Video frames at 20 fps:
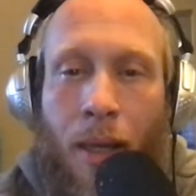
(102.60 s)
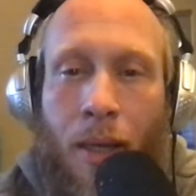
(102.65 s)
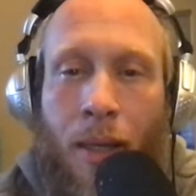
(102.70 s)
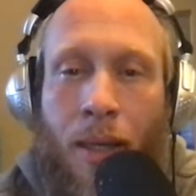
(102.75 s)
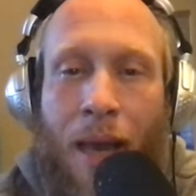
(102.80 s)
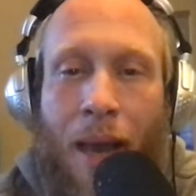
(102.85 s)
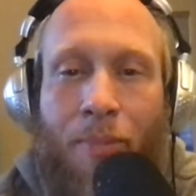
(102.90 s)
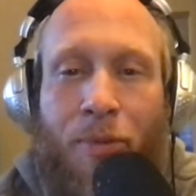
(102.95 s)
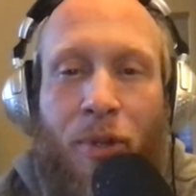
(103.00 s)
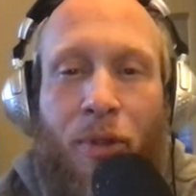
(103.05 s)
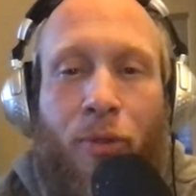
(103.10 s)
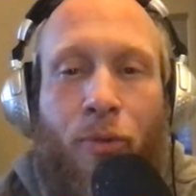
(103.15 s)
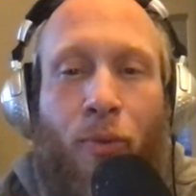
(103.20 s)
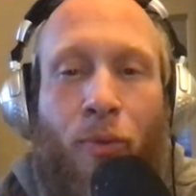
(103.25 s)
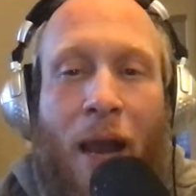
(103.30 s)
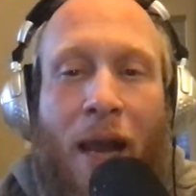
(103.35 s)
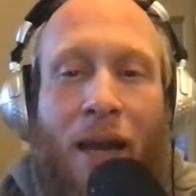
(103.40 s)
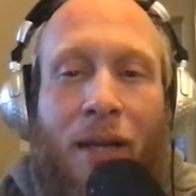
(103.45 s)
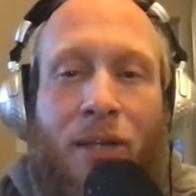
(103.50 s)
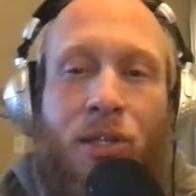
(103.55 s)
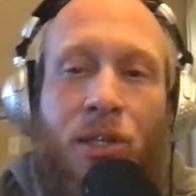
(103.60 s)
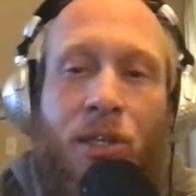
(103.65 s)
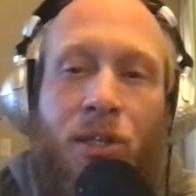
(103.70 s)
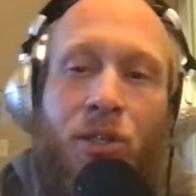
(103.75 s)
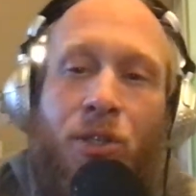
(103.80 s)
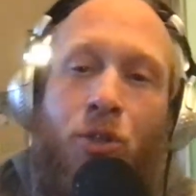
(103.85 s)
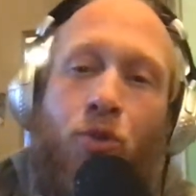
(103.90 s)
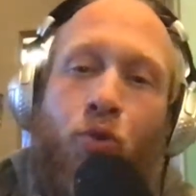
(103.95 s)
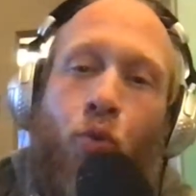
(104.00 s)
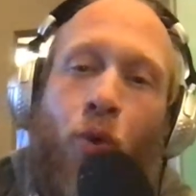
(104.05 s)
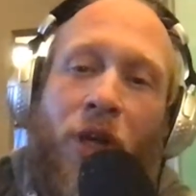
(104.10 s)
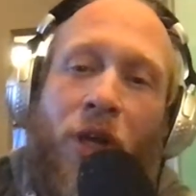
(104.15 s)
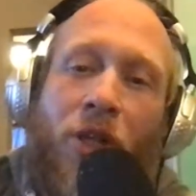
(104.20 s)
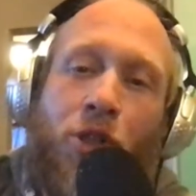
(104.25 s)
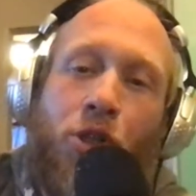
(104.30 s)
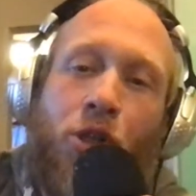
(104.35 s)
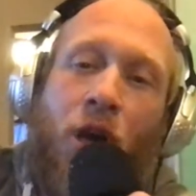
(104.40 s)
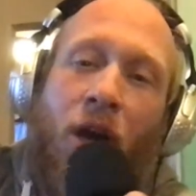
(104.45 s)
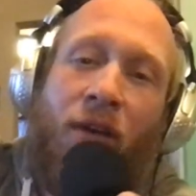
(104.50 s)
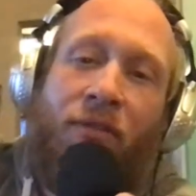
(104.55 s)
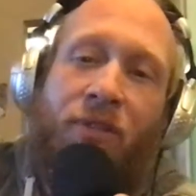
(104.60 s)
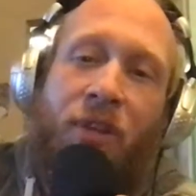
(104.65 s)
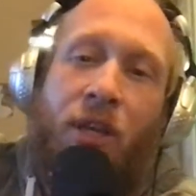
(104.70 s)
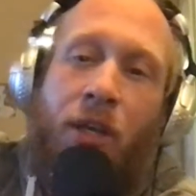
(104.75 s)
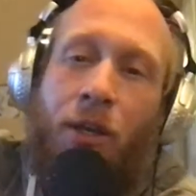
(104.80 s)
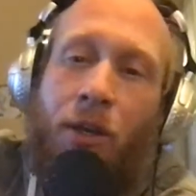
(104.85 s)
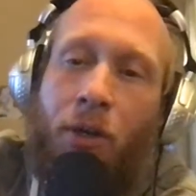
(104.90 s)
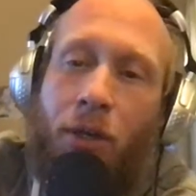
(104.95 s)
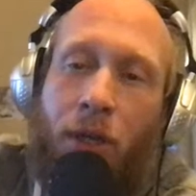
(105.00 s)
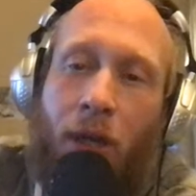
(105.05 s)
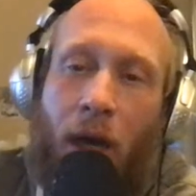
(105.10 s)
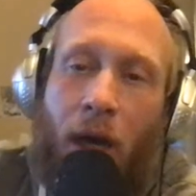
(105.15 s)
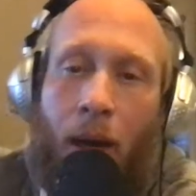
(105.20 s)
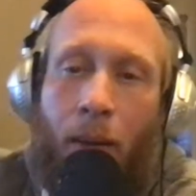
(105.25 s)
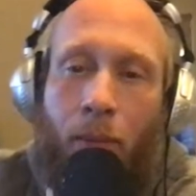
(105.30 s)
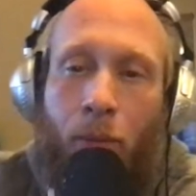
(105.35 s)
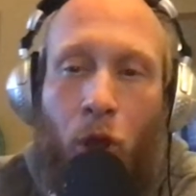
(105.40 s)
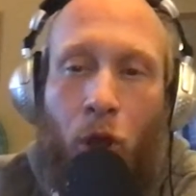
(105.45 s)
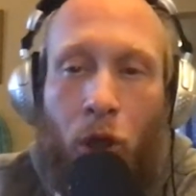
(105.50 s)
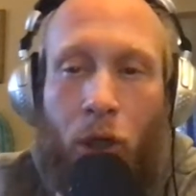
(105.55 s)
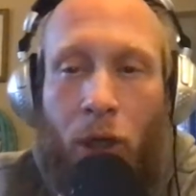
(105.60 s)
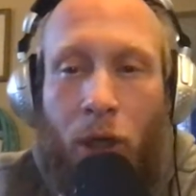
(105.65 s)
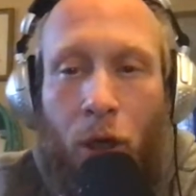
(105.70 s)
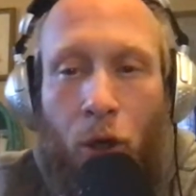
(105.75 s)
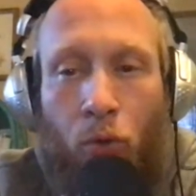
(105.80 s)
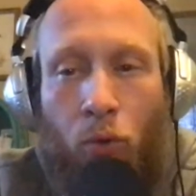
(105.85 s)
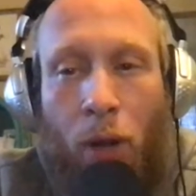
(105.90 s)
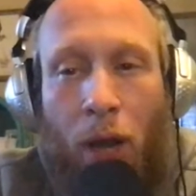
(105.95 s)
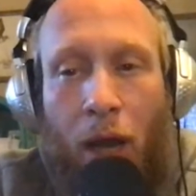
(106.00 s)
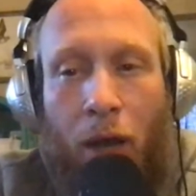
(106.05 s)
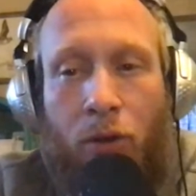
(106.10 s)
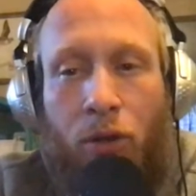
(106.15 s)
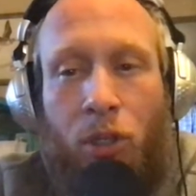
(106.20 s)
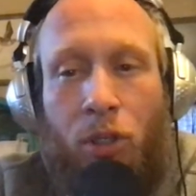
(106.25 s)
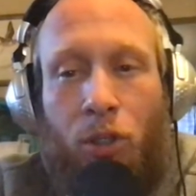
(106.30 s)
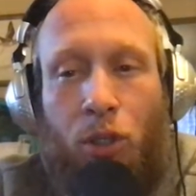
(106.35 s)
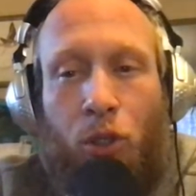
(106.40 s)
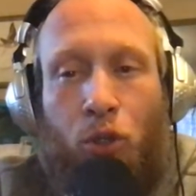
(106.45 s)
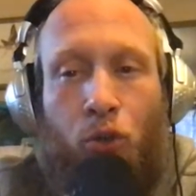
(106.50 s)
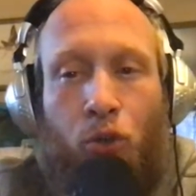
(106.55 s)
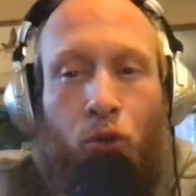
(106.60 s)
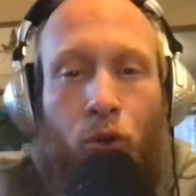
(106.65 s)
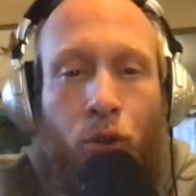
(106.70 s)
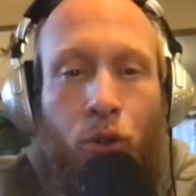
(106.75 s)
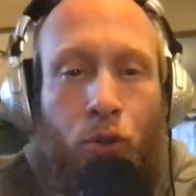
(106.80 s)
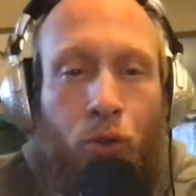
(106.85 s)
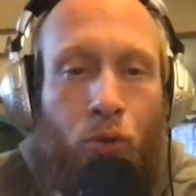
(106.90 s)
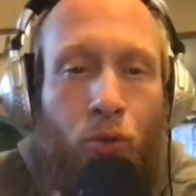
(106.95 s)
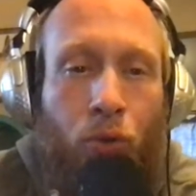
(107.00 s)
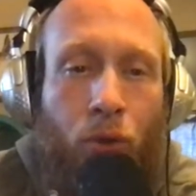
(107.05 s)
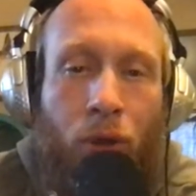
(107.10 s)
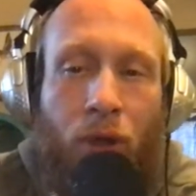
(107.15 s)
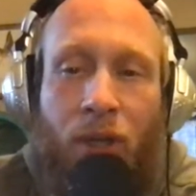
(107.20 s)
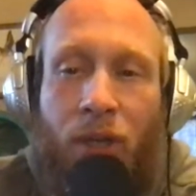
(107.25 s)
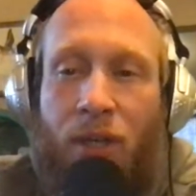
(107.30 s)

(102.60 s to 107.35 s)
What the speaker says: Captain Thraxus switched off the intercom, looking around at the crew.